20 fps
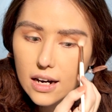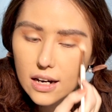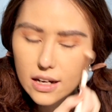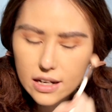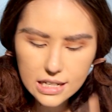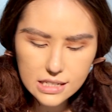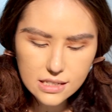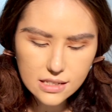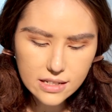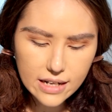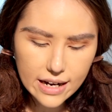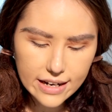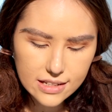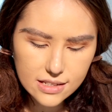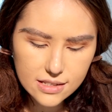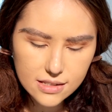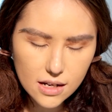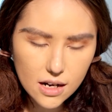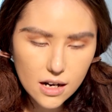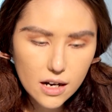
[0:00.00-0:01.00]
It's a
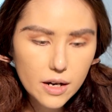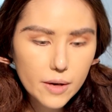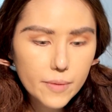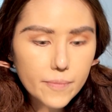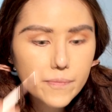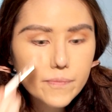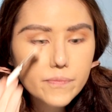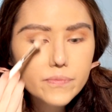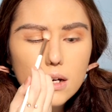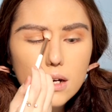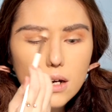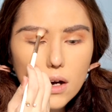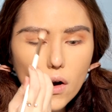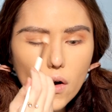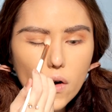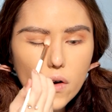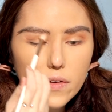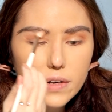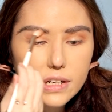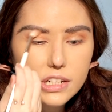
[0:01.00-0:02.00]
nice
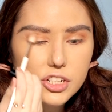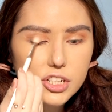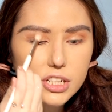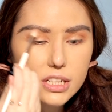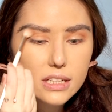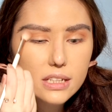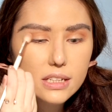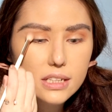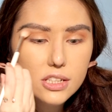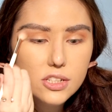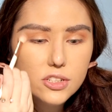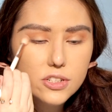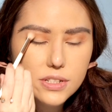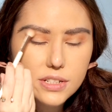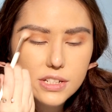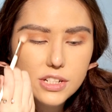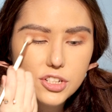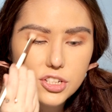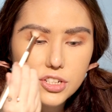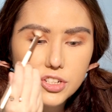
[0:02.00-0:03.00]
orangey
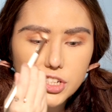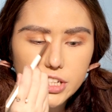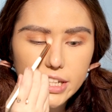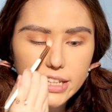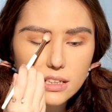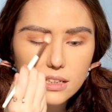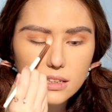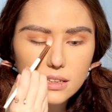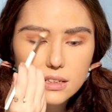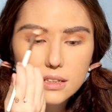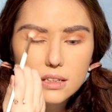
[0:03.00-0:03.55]
transition shade.